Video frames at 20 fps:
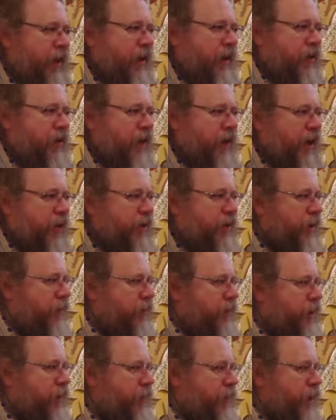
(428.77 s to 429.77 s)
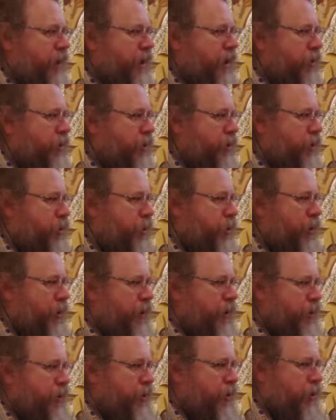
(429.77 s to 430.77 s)
It's not simply because we
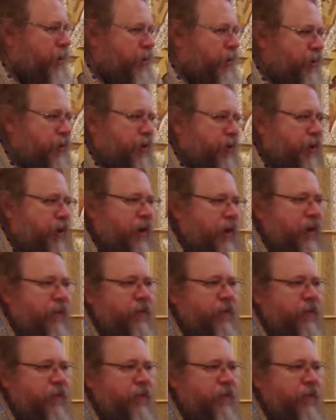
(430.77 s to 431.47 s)
join the church